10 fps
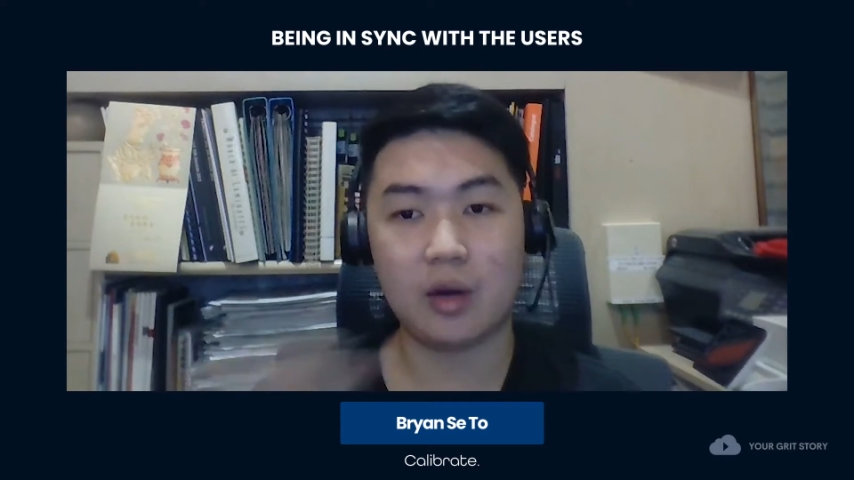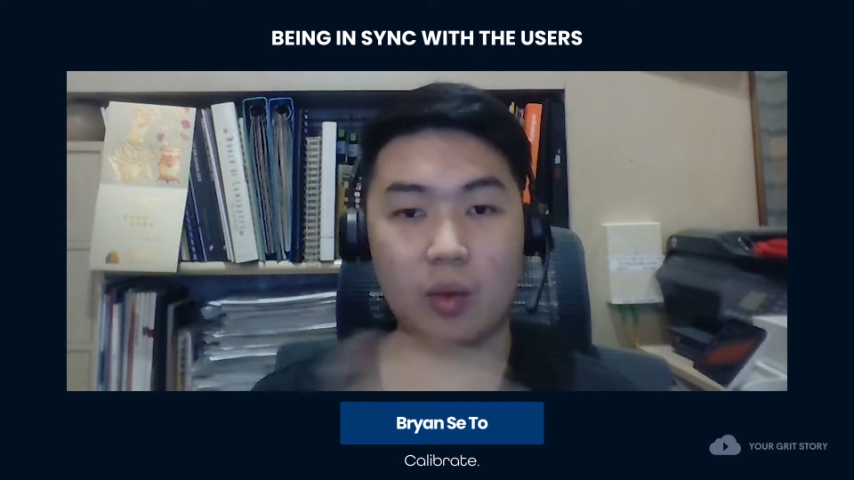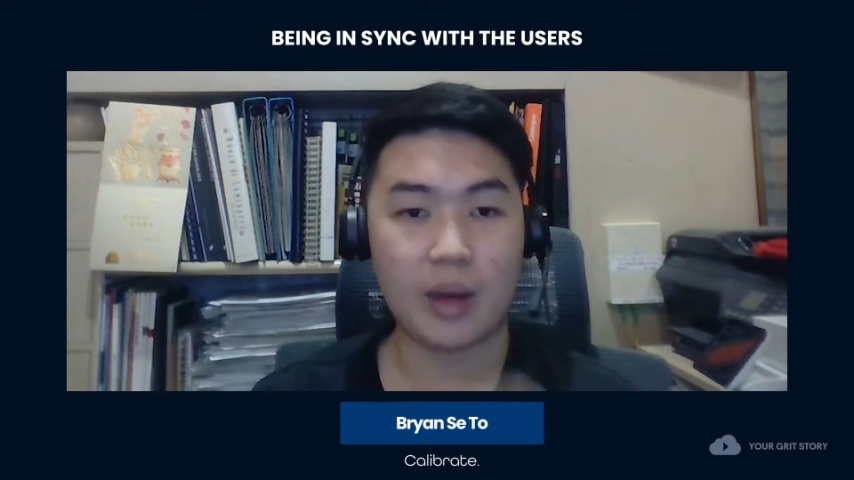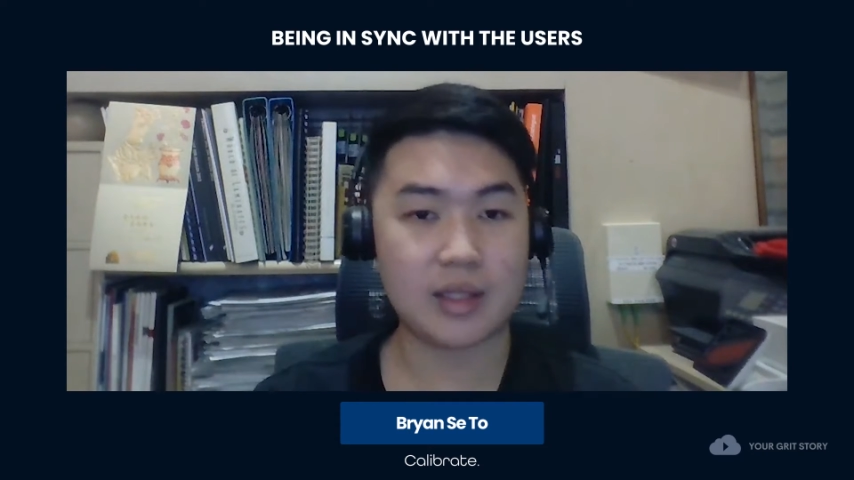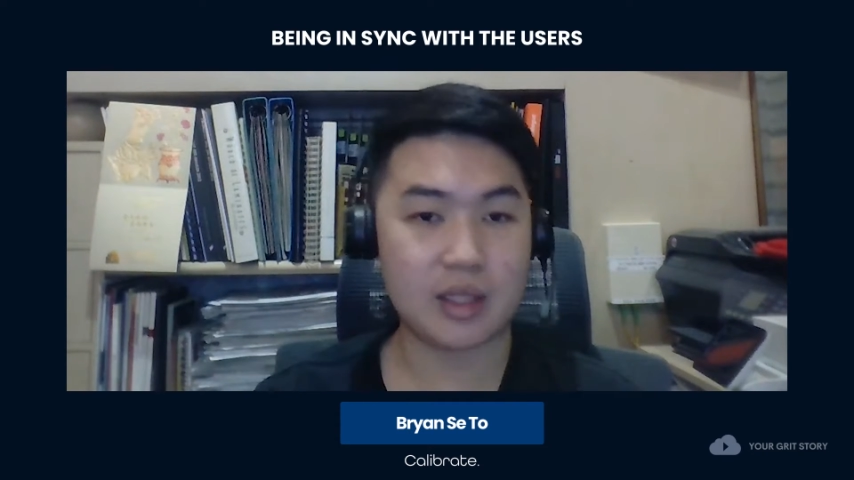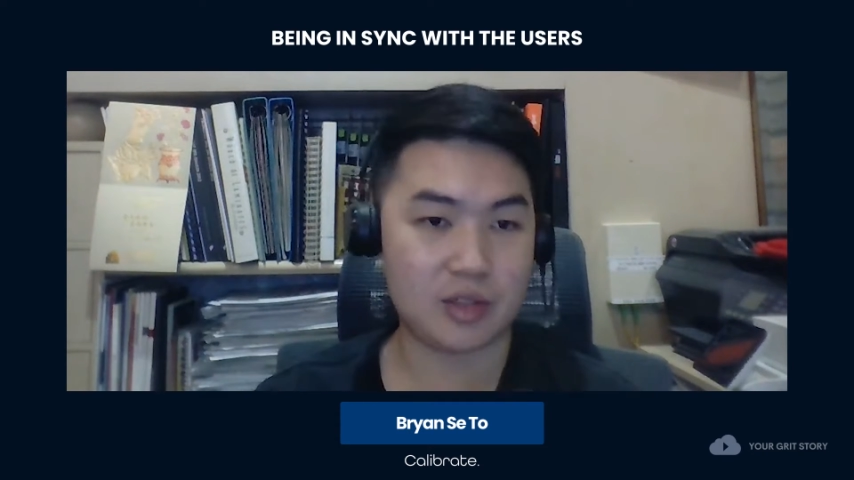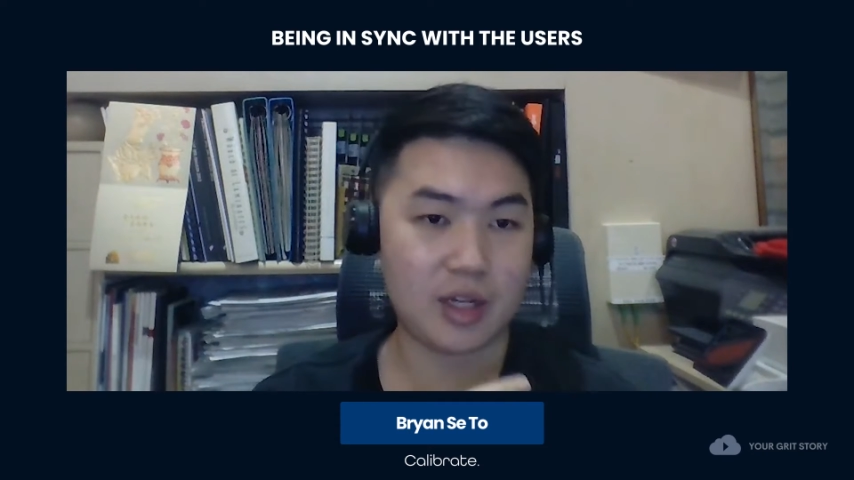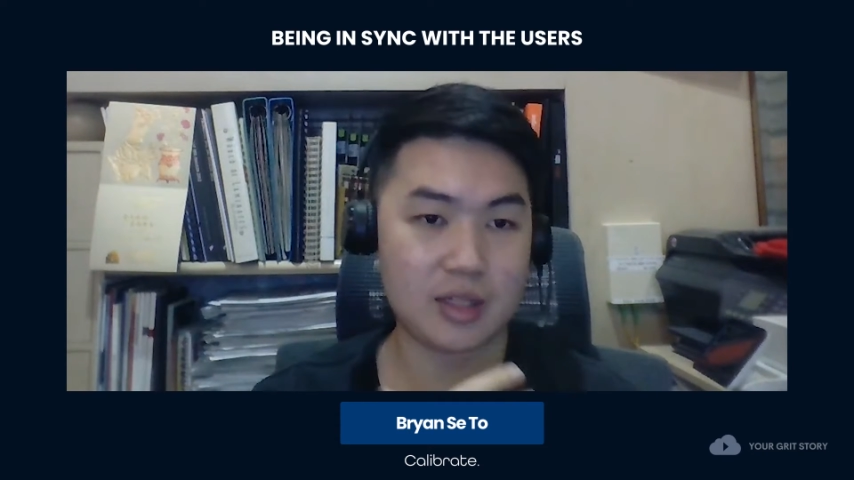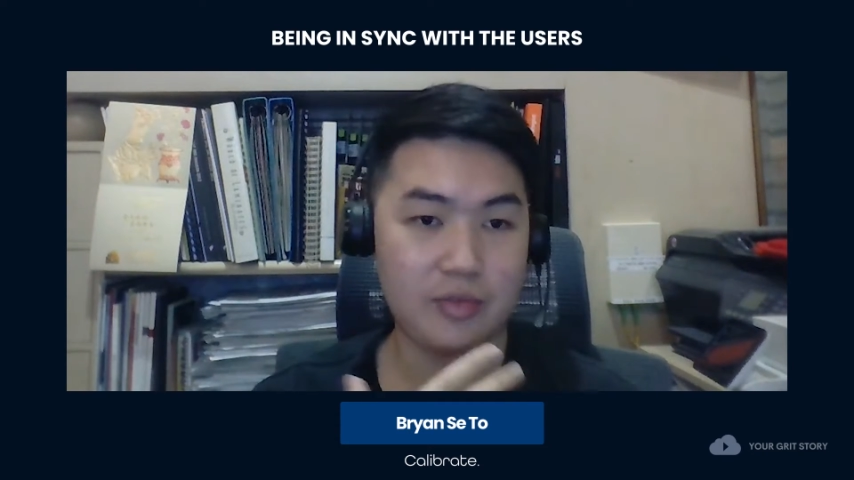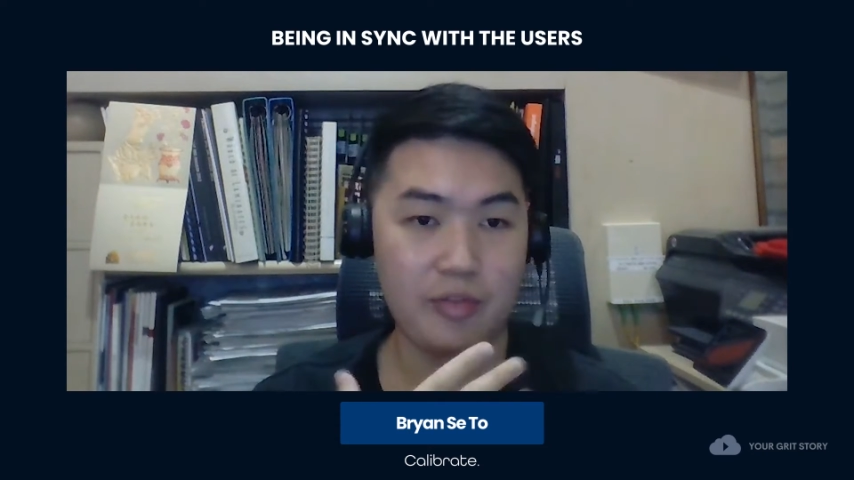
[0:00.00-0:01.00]
Otherwise, it's
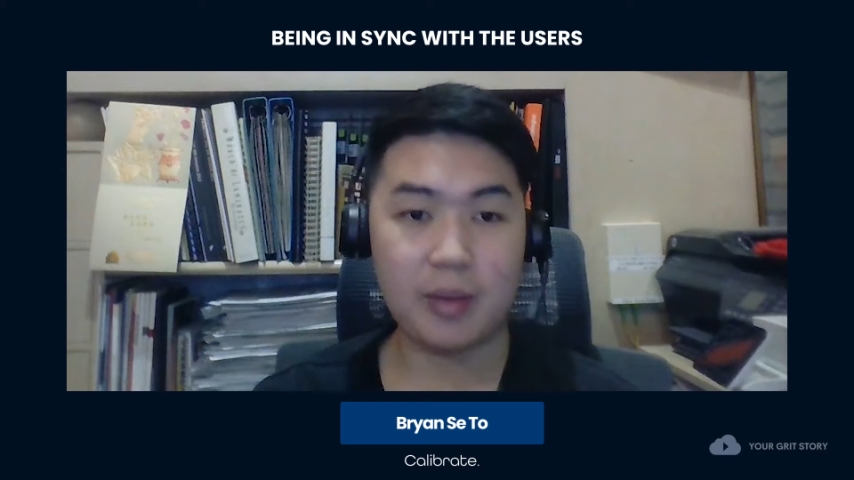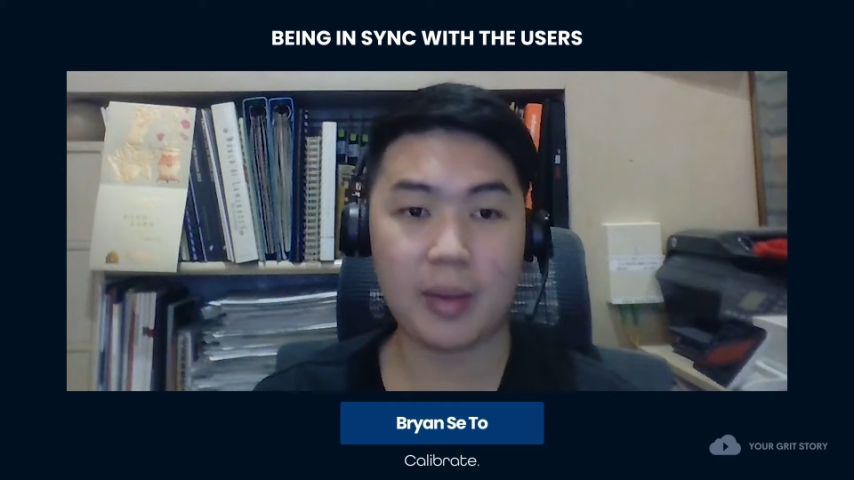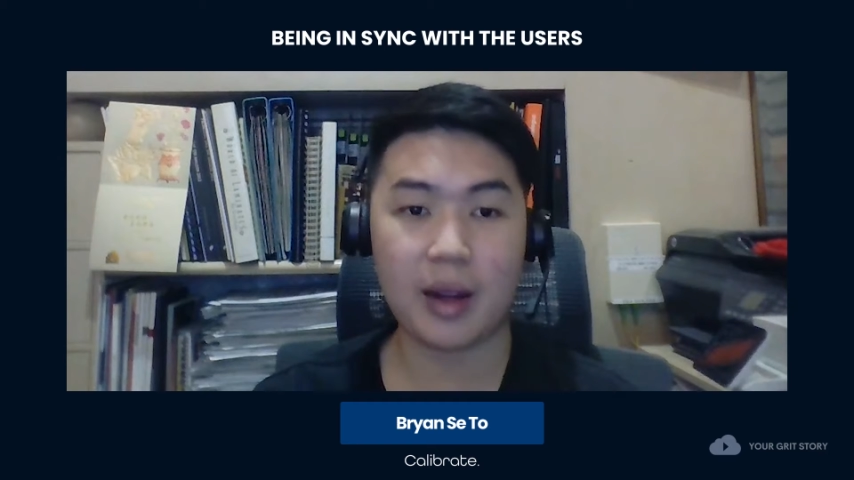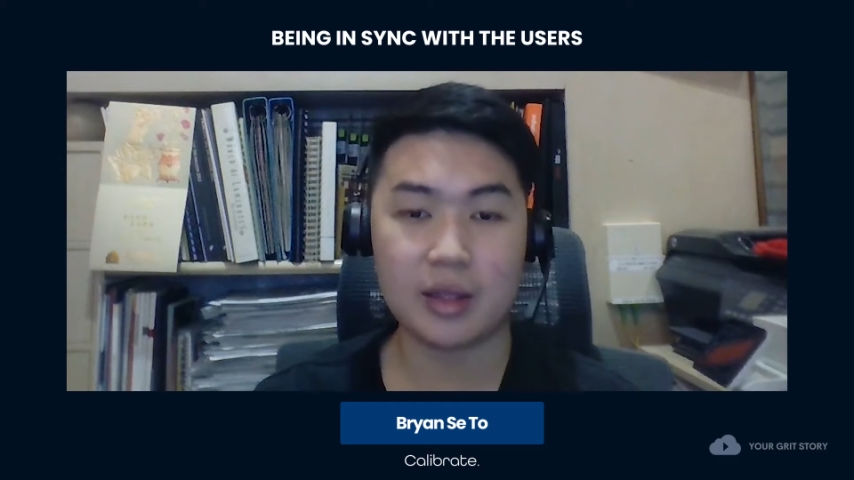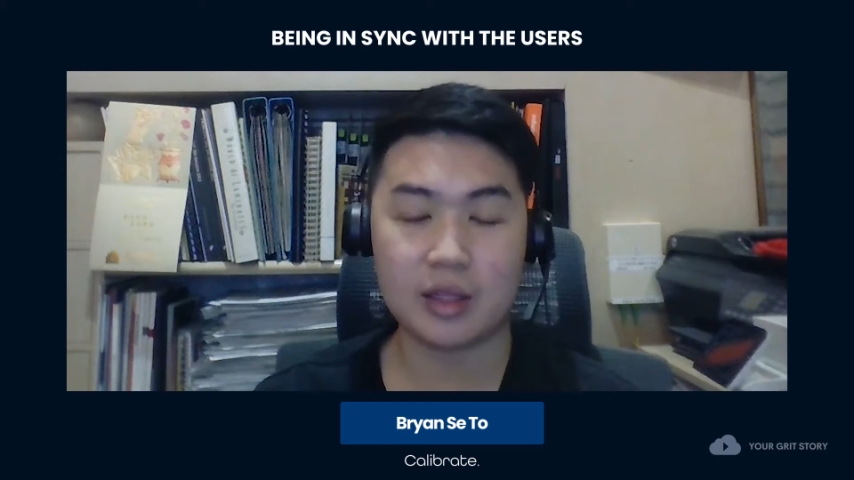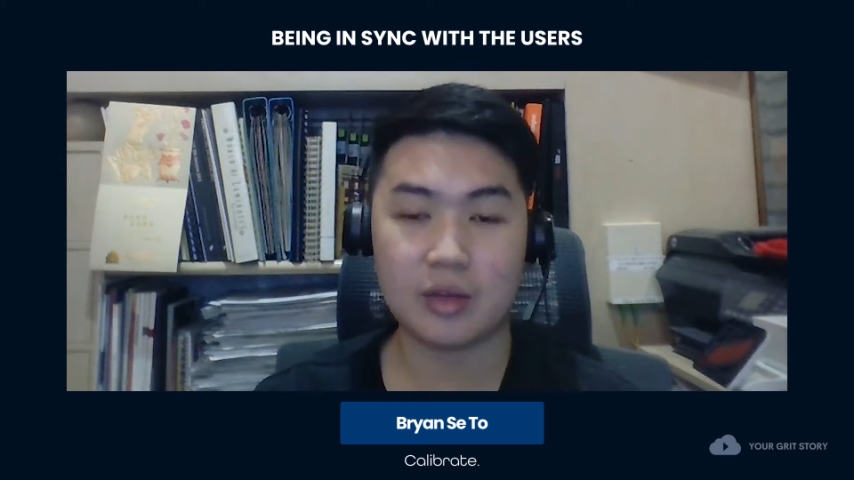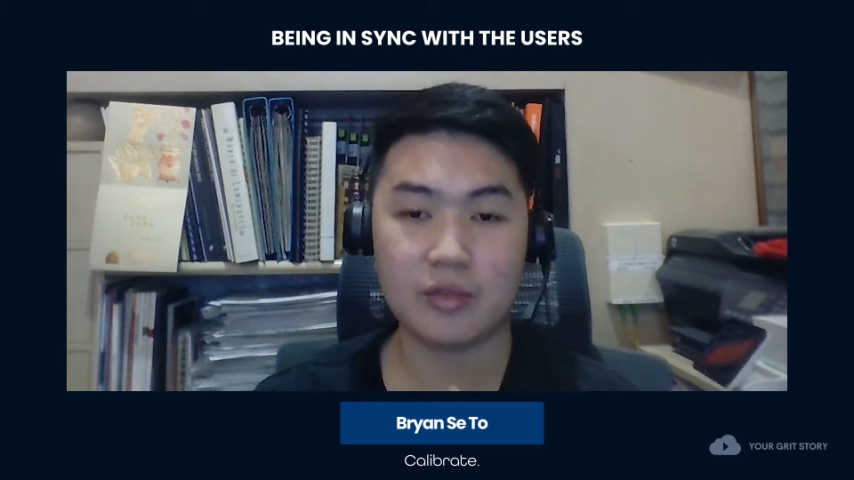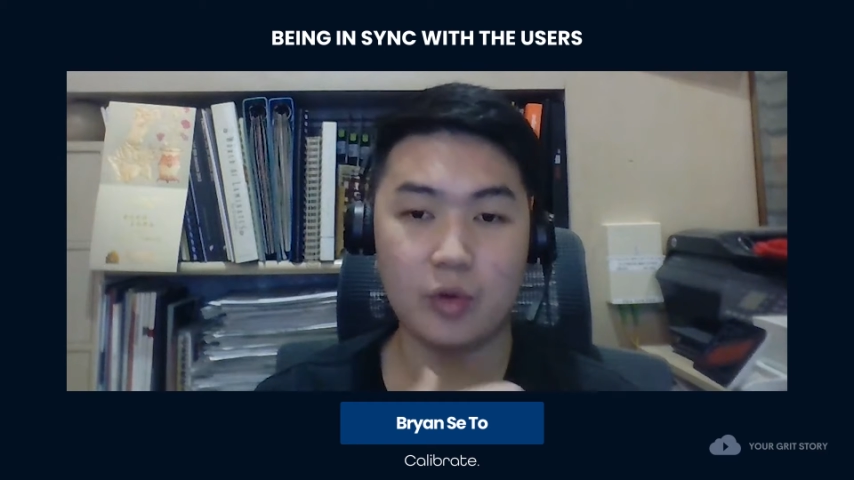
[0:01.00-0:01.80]
just free marketing